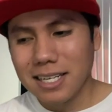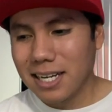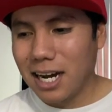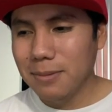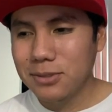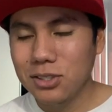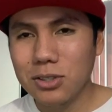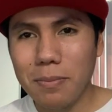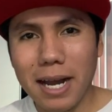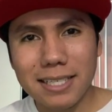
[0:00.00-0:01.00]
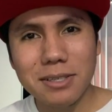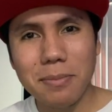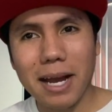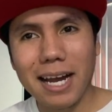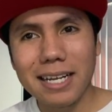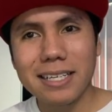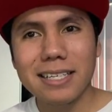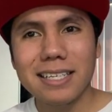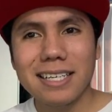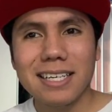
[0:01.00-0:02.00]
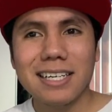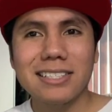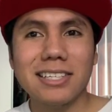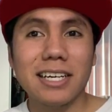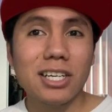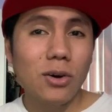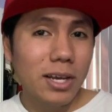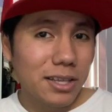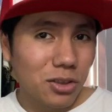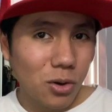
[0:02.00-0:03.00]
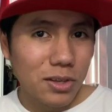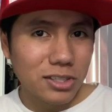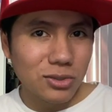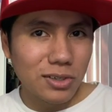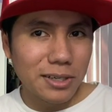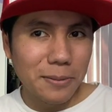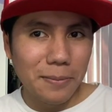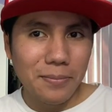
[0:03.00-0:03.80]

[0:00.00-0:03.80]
up to the back to back, because I'm gonna go ahead and throw this one,